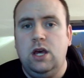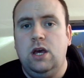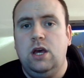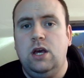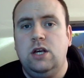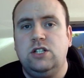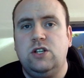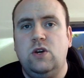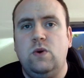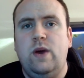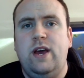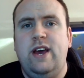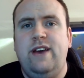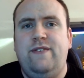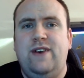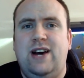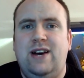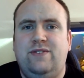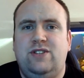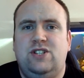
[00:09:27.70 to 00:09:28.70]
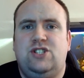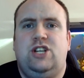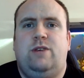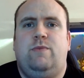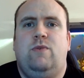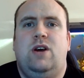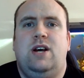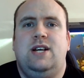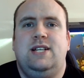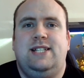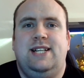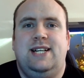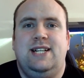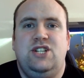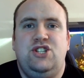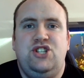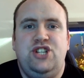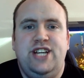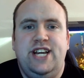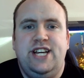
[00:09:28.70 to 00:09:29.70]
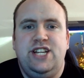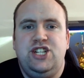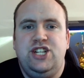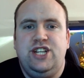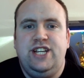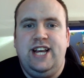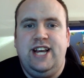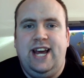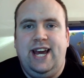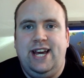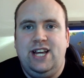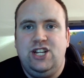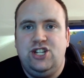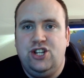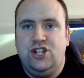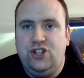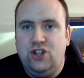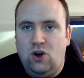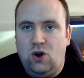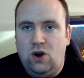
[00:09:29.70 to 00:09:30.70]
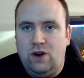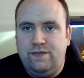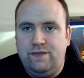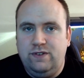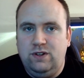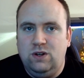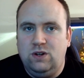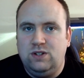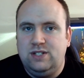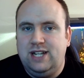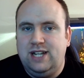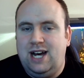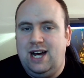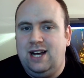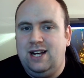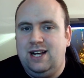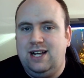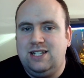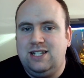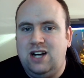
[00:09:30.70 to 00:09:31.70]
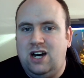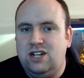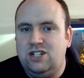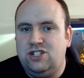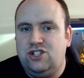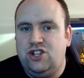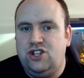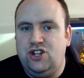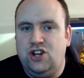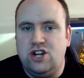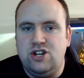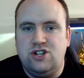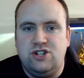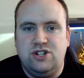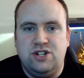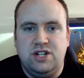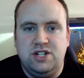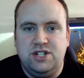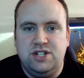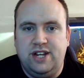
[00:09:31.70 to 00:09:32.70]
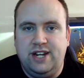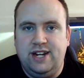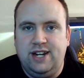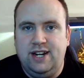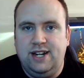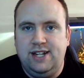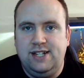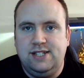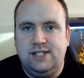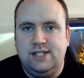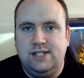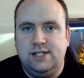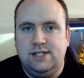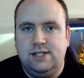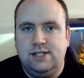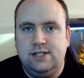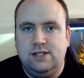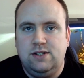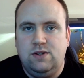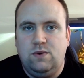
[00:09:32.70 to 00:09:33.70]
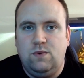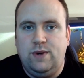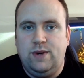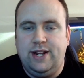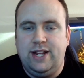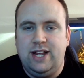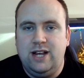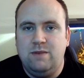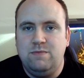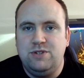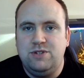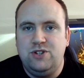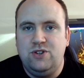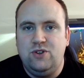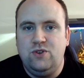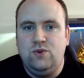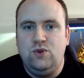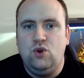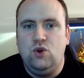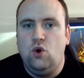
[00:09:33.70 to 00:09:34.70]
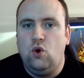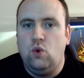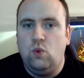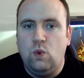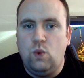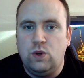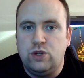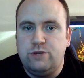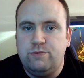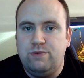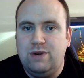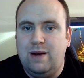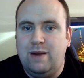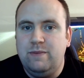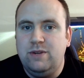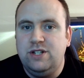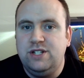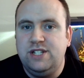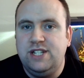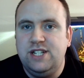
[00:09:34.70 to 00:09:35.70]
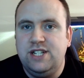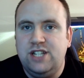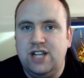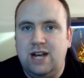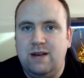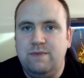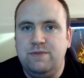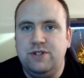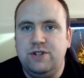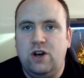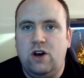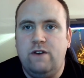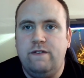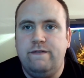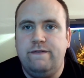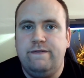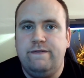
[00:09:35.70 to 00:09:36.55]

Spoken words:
So if I have to summarize then, GH and KH are not often looked at as hard as the nitrogen cycle is when it comes to your water parameters in terms of